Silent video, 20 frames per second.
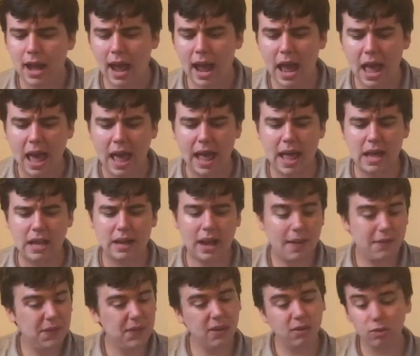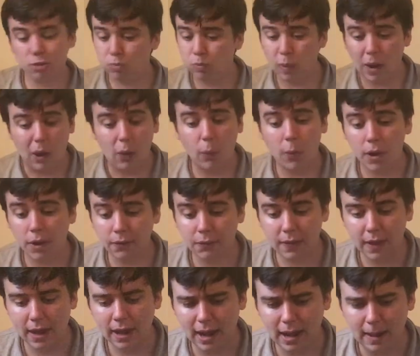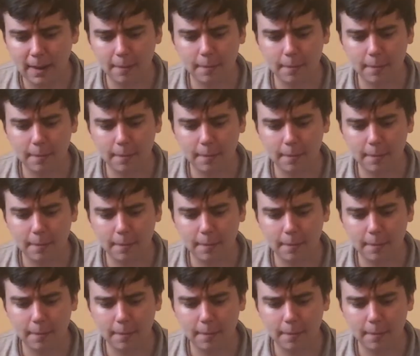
And I think it was well worth it.